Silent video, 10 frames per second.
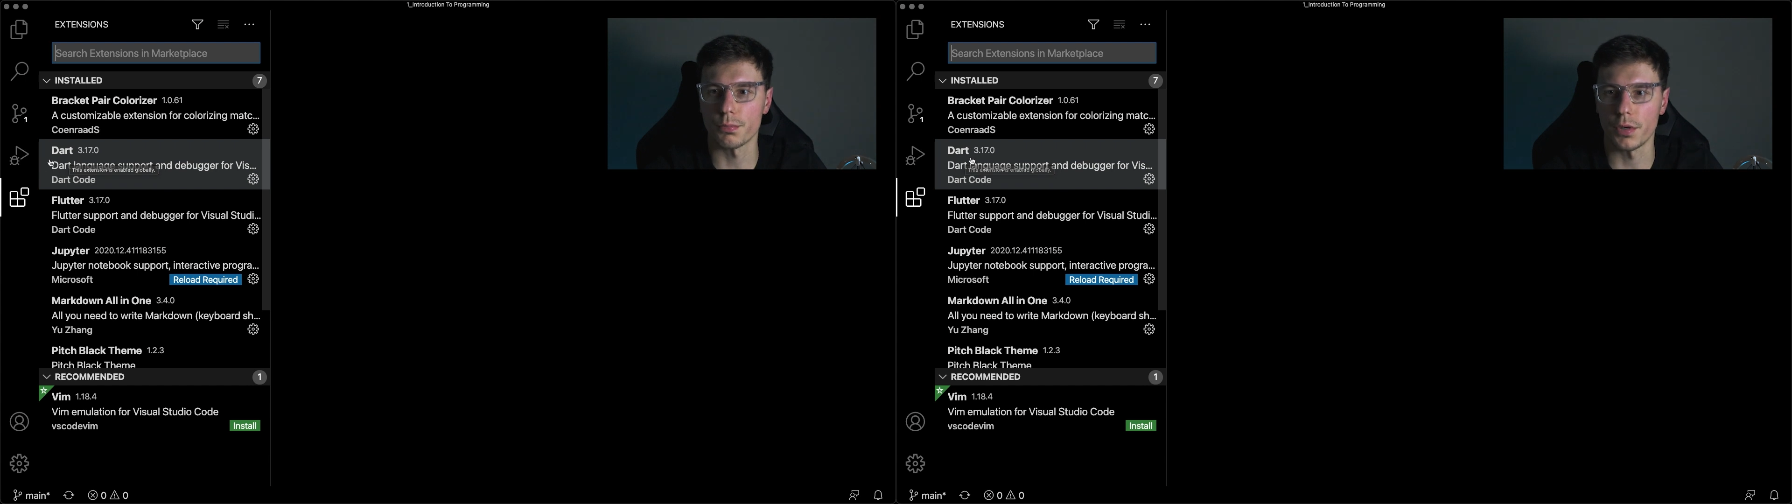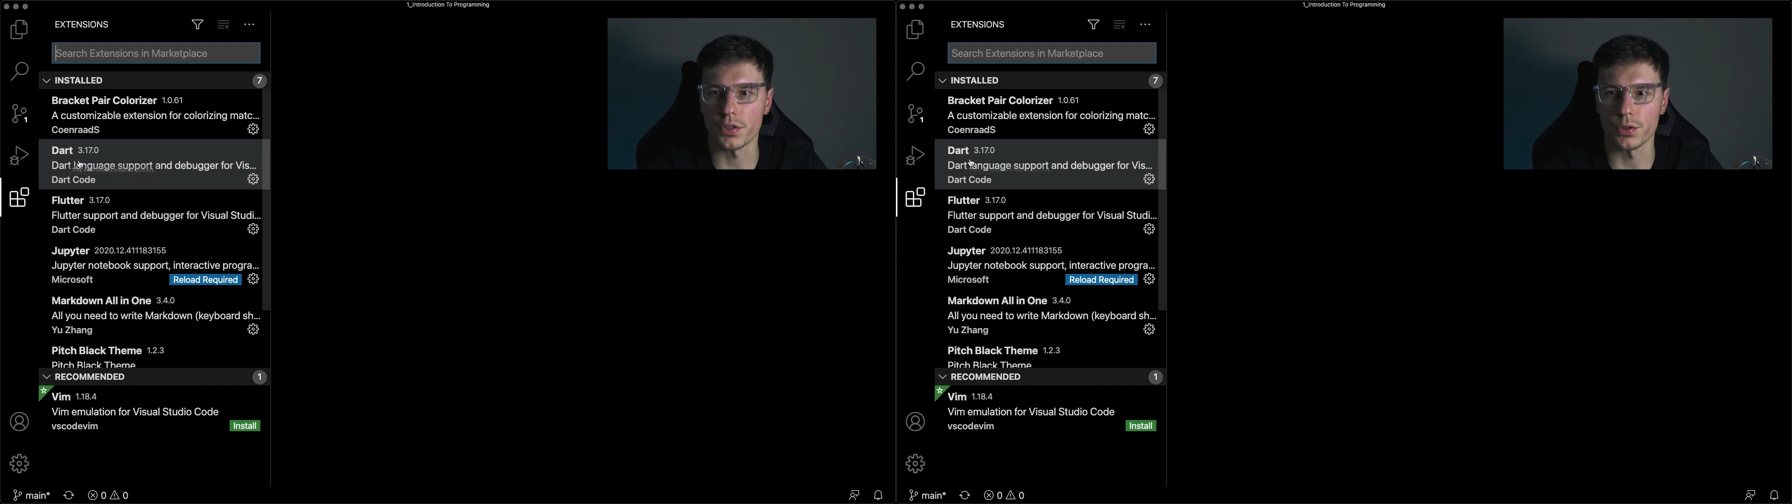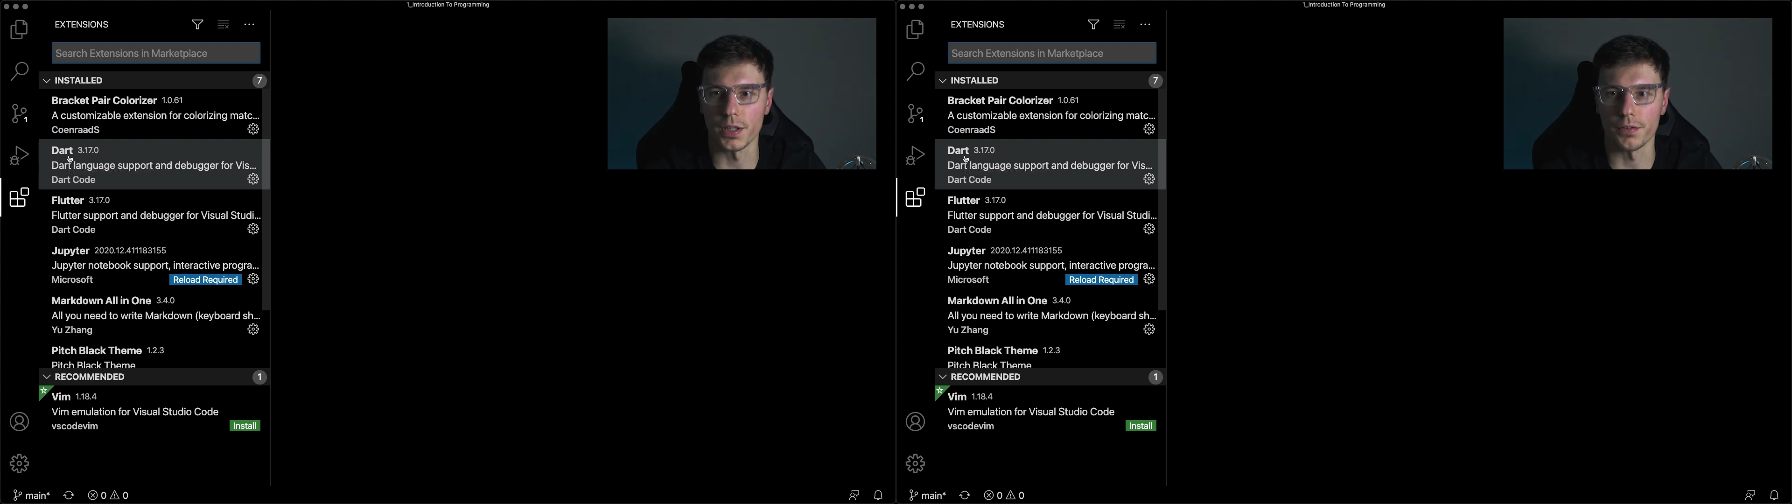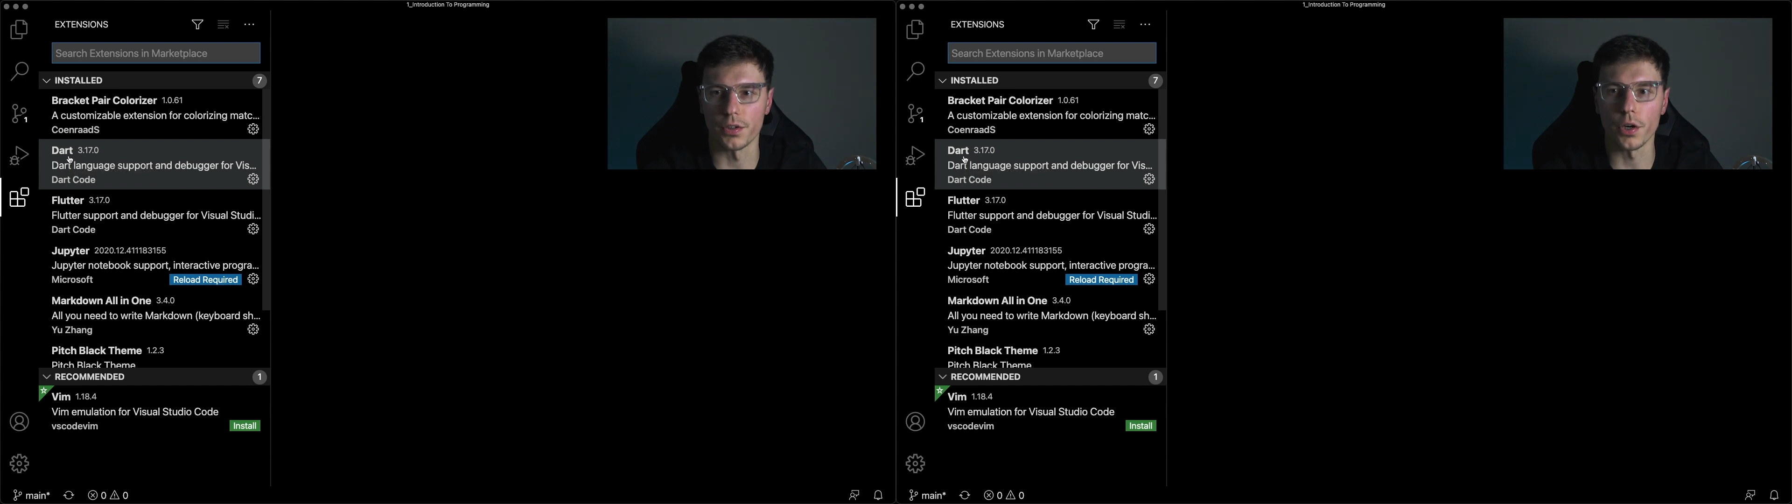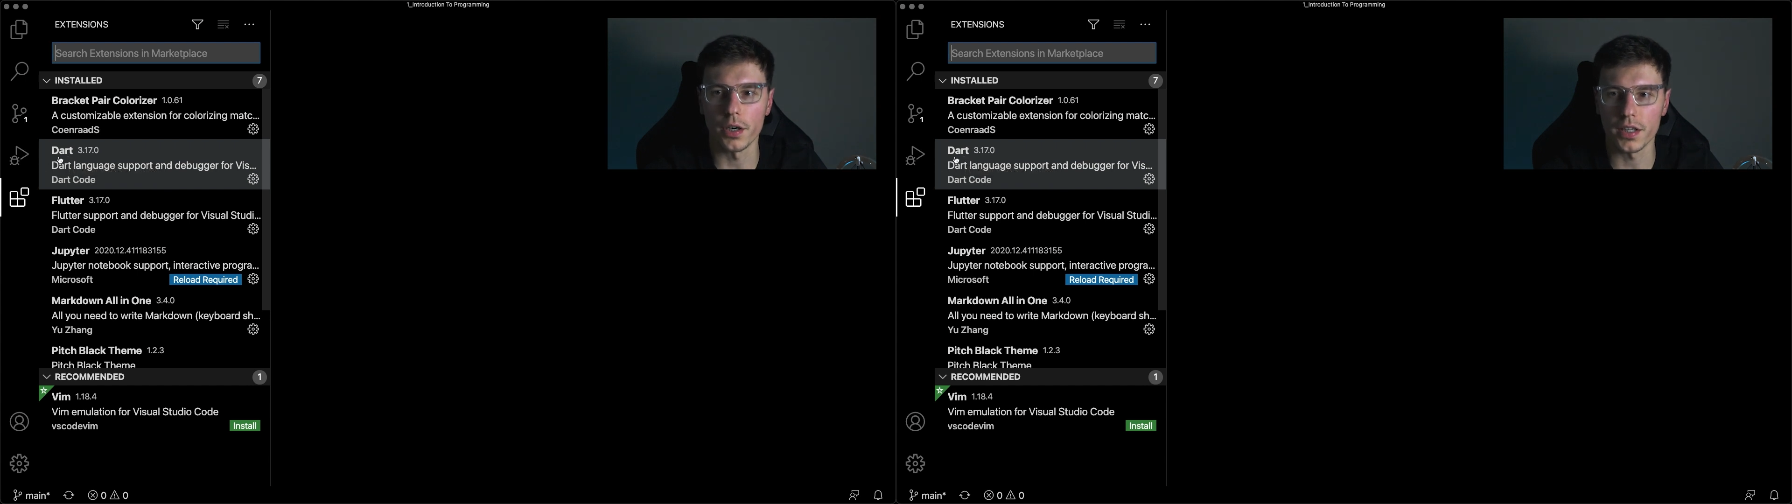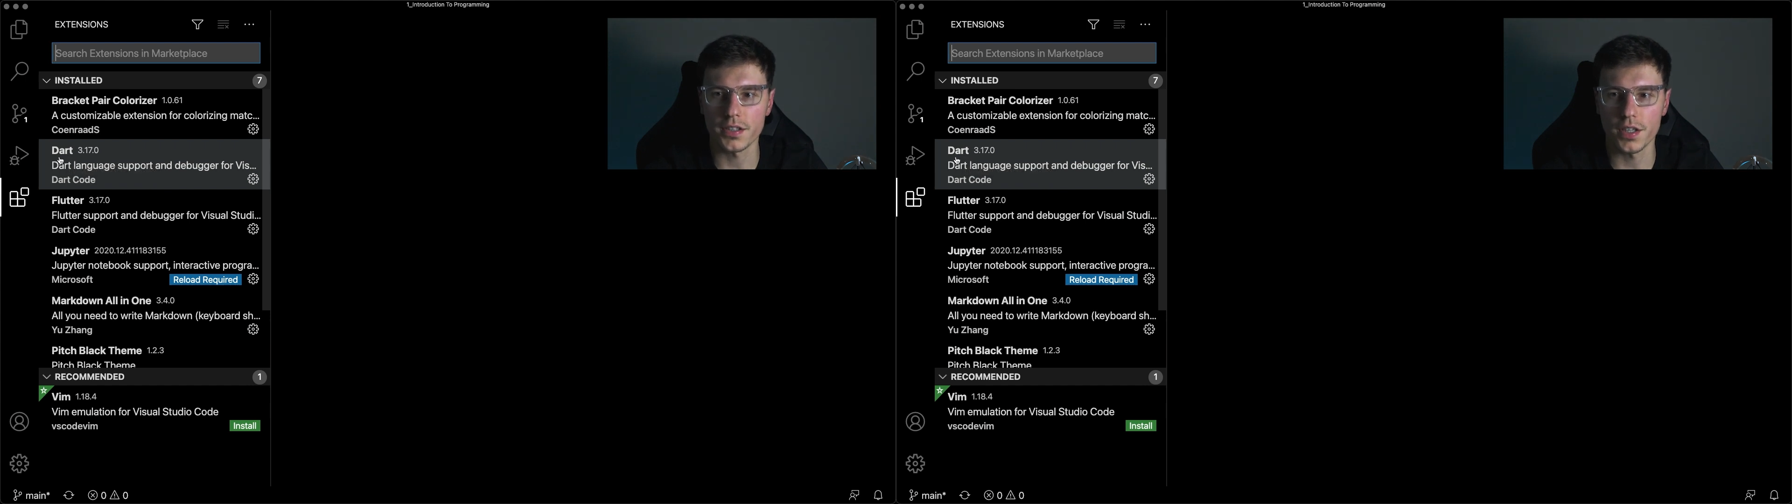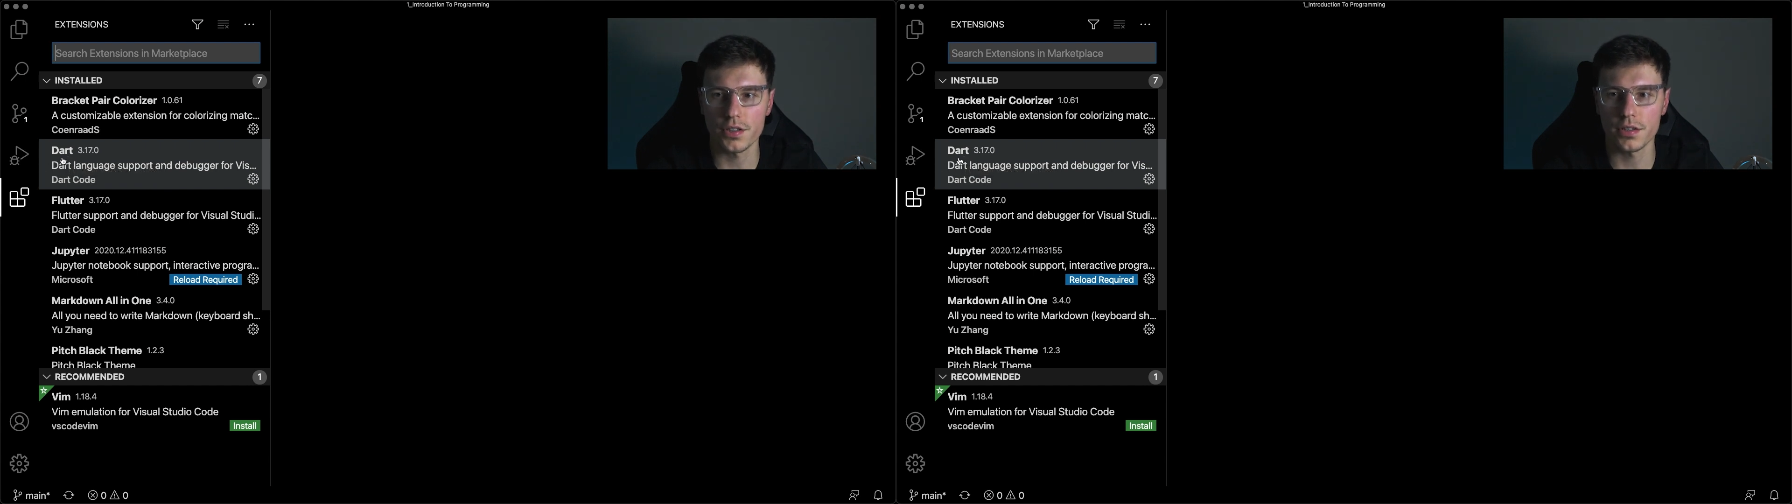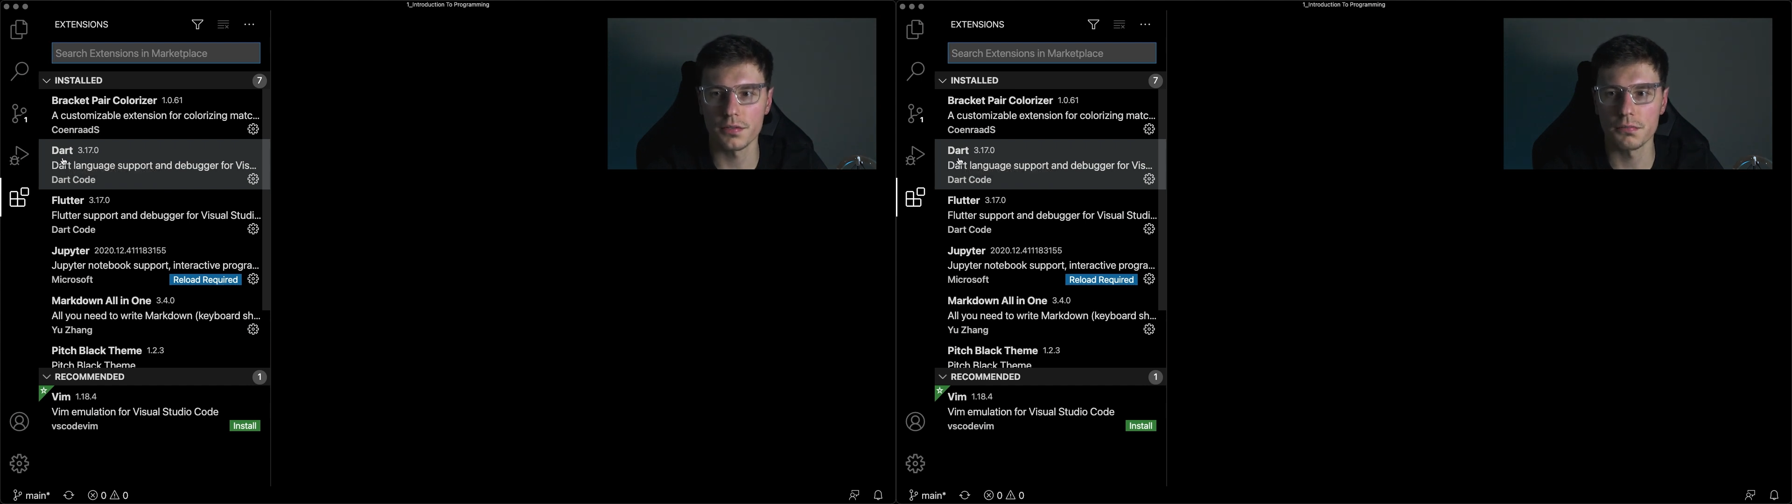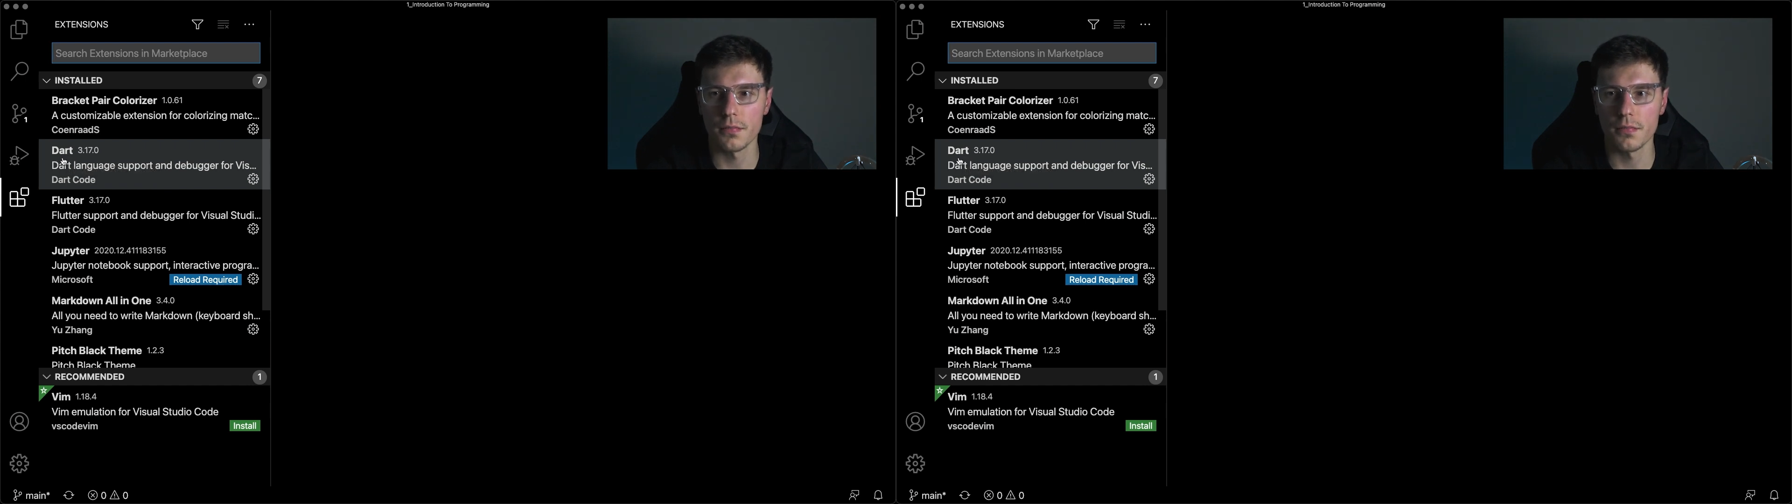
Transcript: so make sure you have the Dart extension.